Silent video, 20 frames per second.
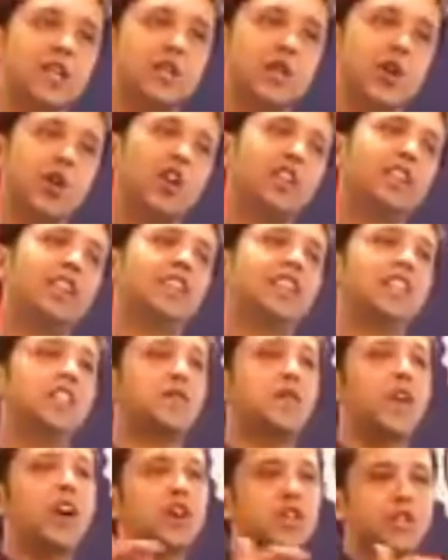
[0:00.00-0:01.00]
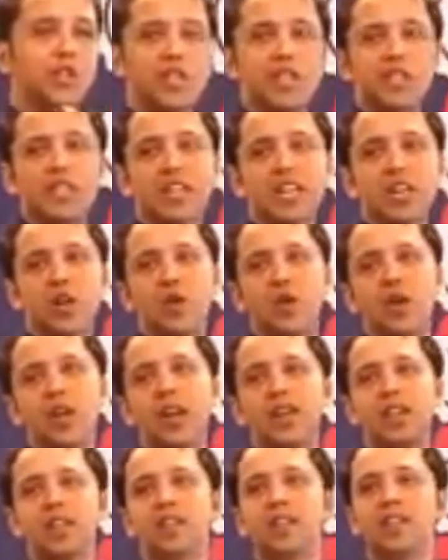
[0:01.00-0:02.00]
ensure that this function is
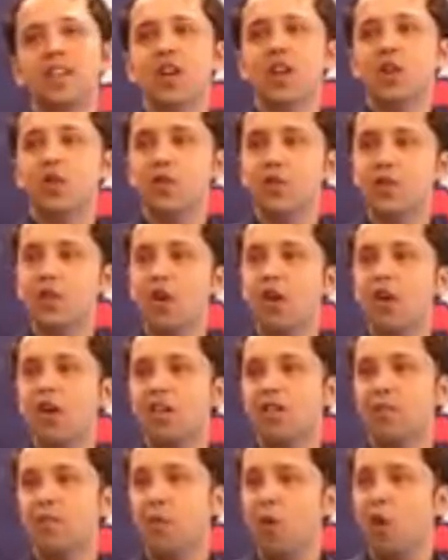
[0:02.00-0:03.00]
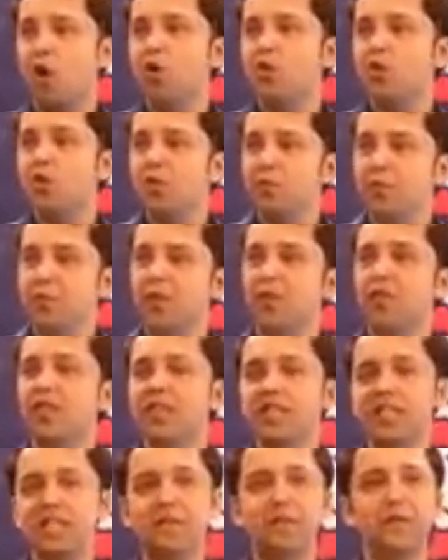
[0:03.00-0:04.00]
relocated to your ballroom for
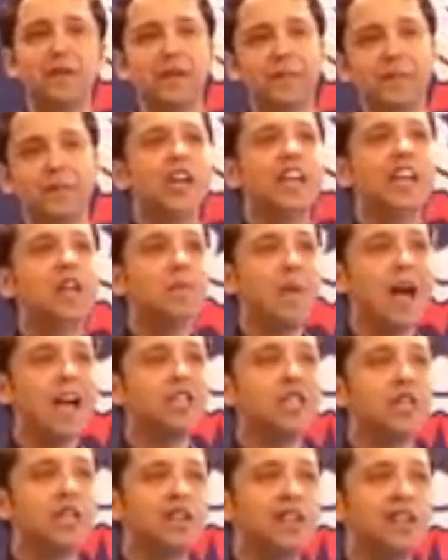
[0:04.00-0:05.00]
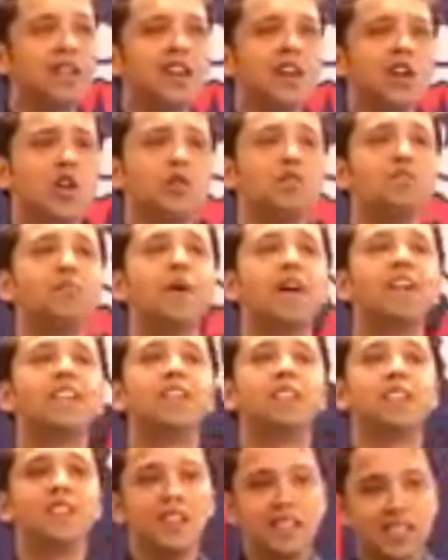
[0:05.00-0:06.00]
this evening. You can imagine
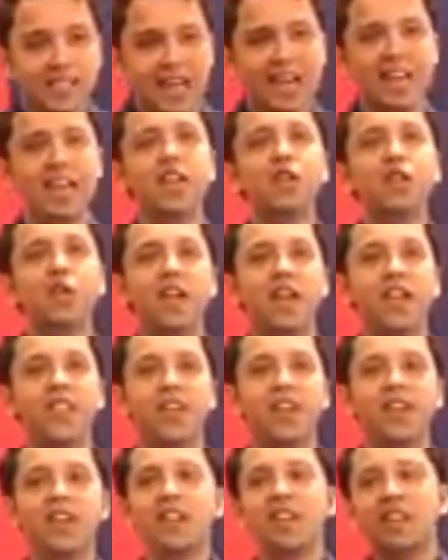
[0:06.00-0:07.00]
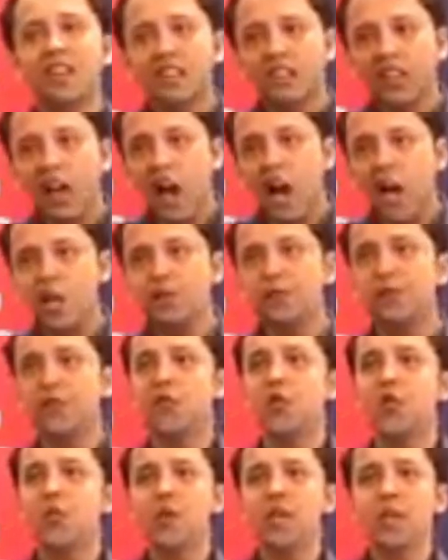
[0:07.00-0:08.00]
competitors getting together, Taj
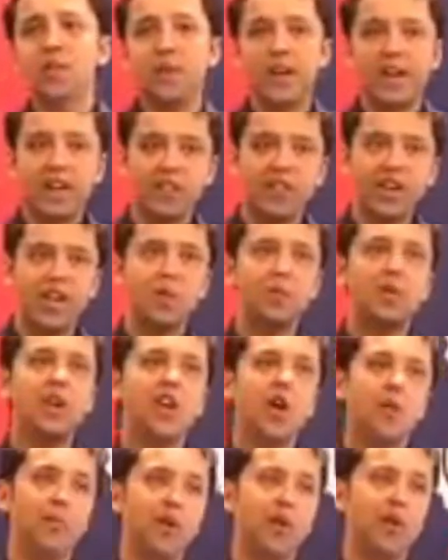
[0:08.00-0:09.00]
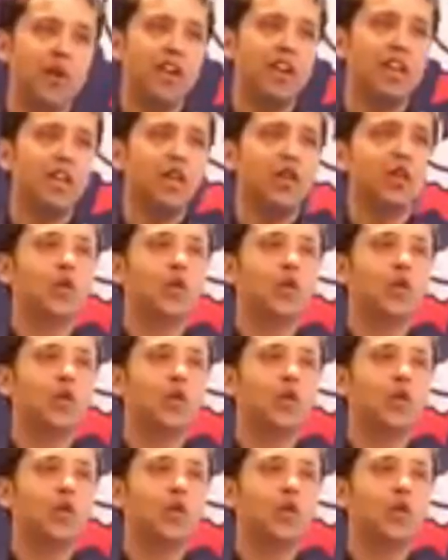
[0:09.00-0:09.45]
food being made available in Oberoi.